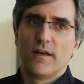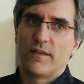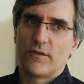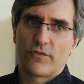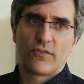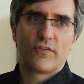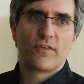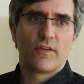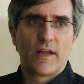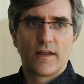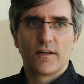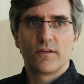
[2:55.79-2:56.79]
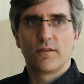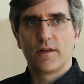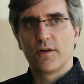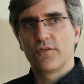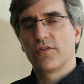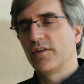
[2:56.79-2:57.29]
And there's a and
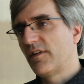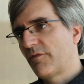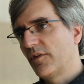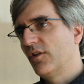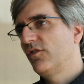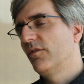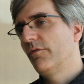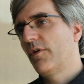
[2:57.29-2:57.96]
there's a definition